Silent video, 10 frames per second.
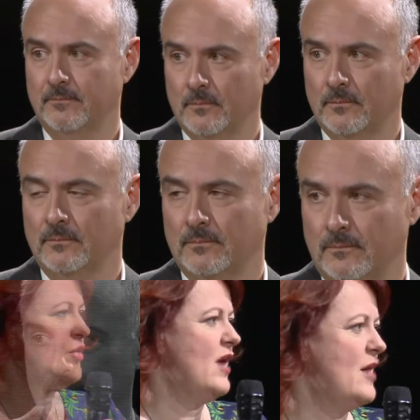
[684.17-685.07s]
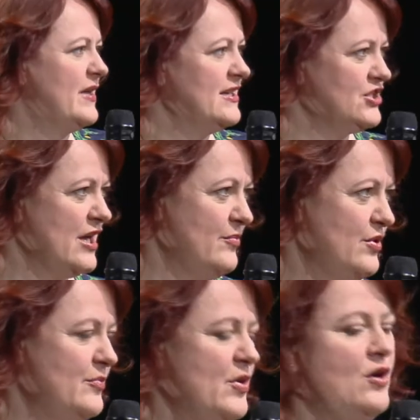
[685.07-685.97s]
I go, I buy a
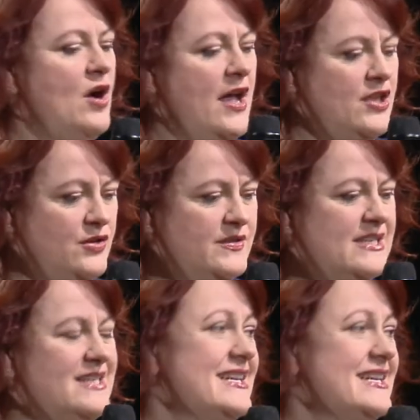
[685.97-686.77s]
shampoo pot, I use it.